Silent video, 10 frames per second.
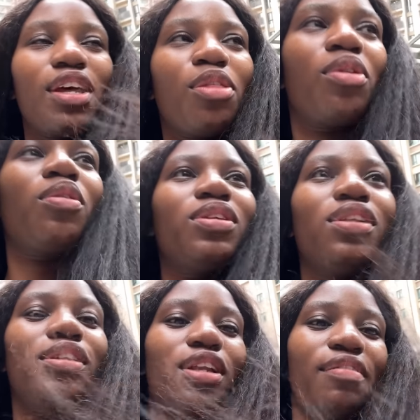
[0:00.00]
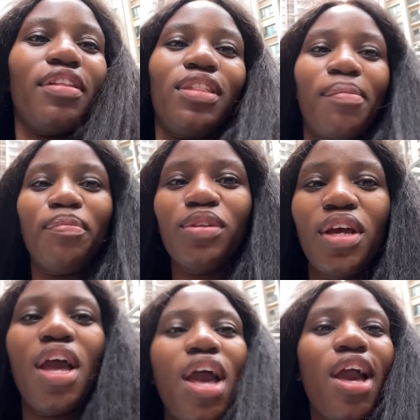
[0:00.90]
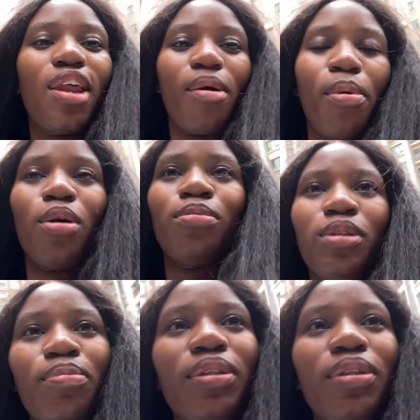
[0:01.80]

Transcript: I thought they delivered them at our apartment,